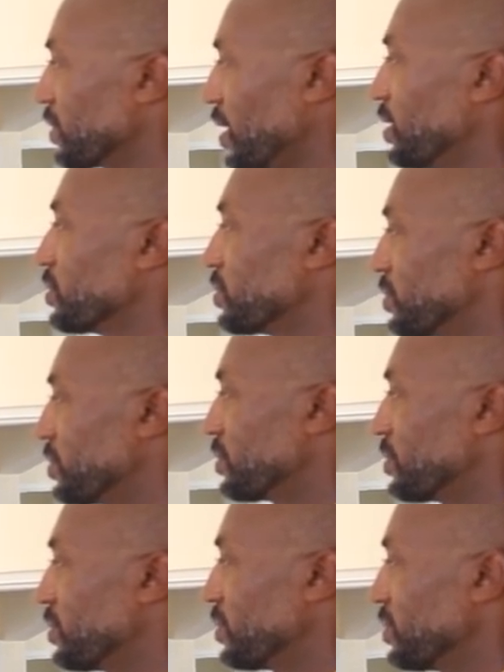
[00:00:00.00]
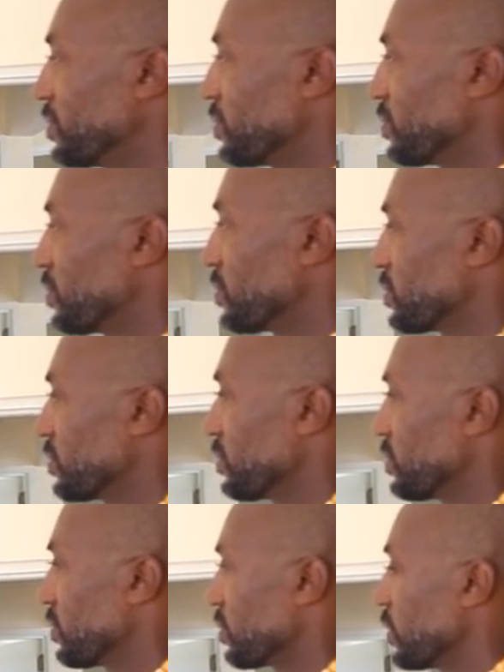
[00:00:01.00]
even for sleeping in and stuff like
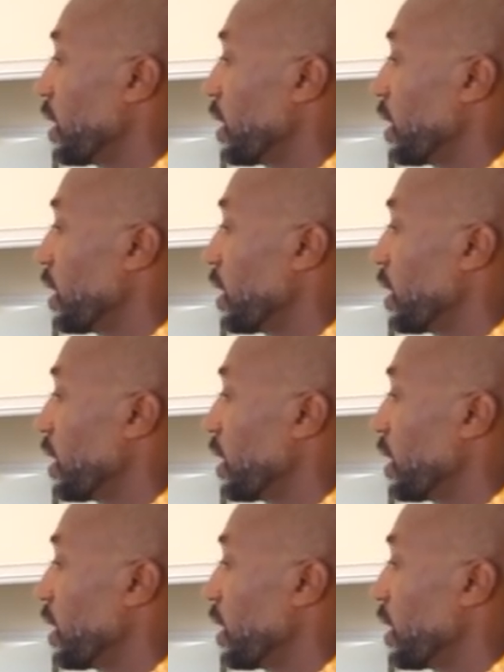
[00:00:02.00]
that.